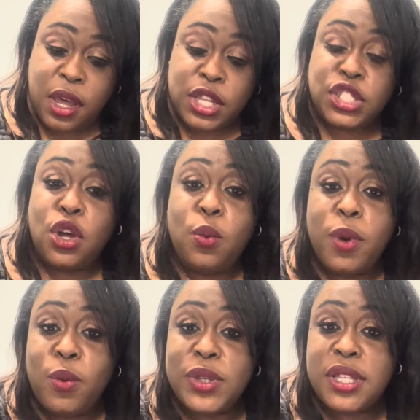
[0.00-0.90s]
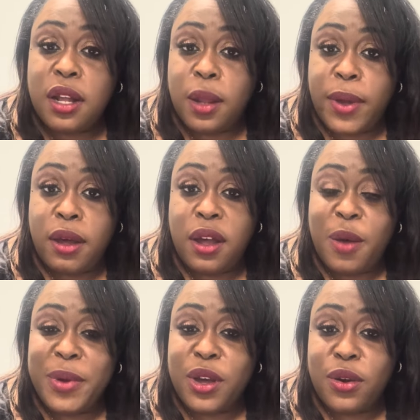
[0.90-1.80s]
So remember we talked about
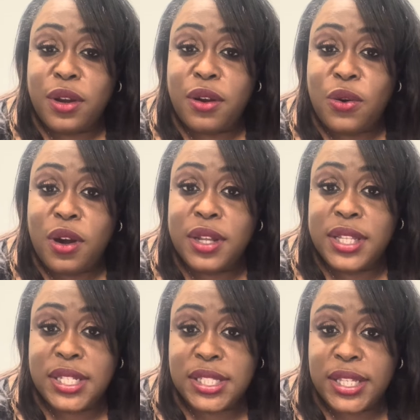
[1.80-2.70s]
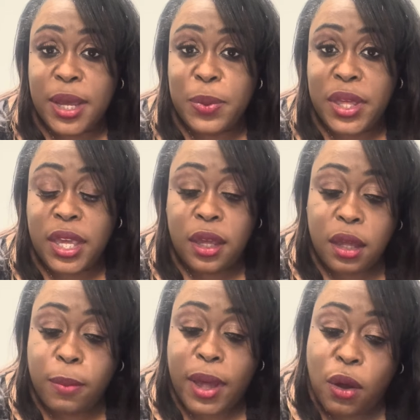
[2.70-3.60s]
in coconut oil, it does the same thing
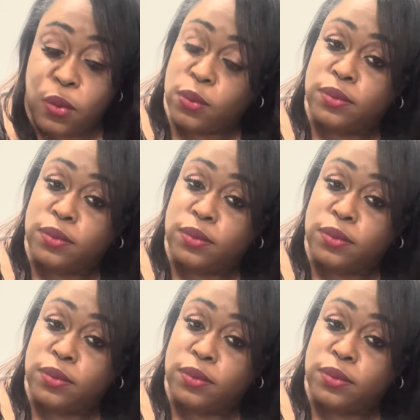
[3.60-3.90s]
about